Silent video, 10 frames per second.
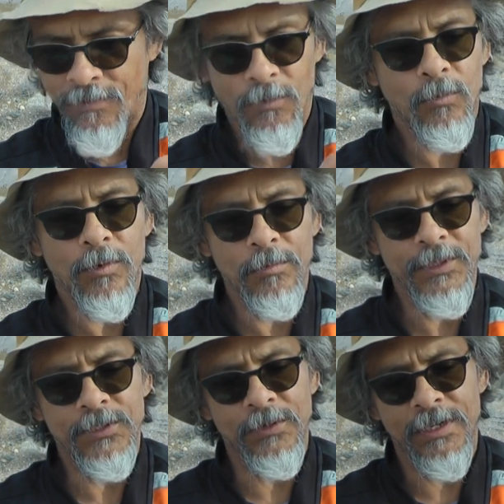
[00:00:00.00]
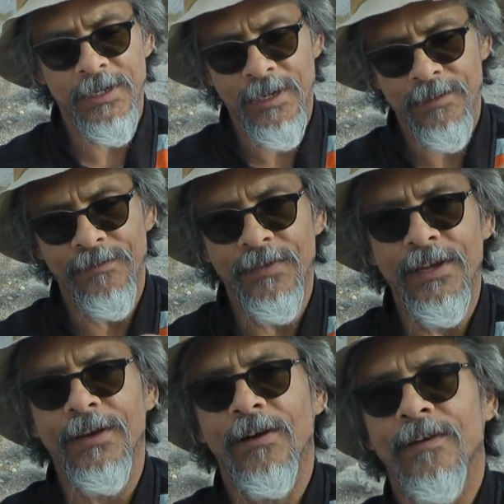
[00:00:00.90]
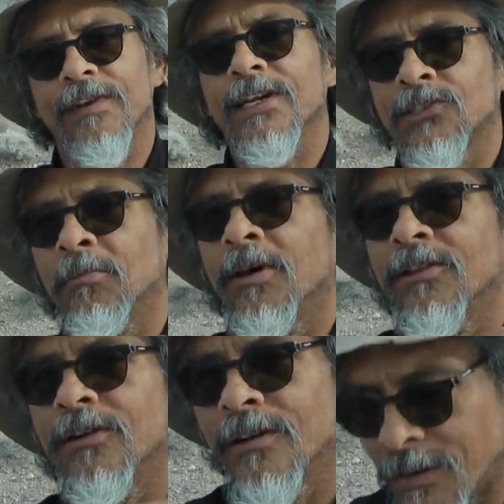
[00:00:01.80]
we'll be doing another video. I've got some other